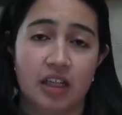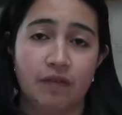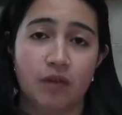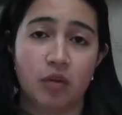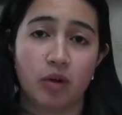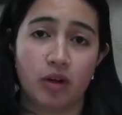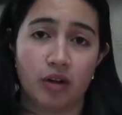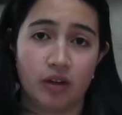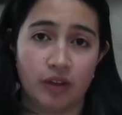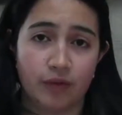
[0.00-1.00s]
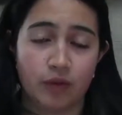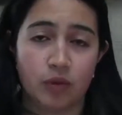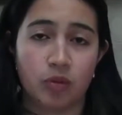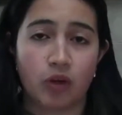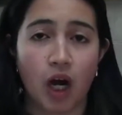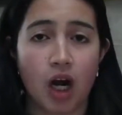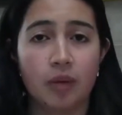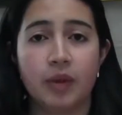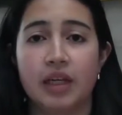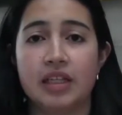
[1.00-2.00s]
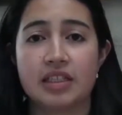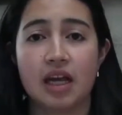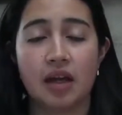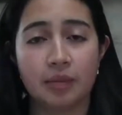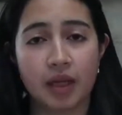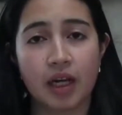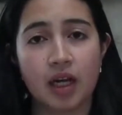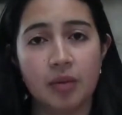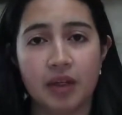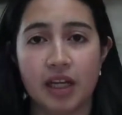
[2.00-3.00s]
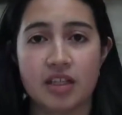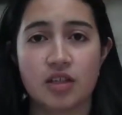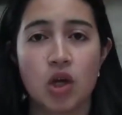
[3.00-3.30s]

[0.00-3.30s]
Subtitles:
in the form of carbonates and bicarbonates,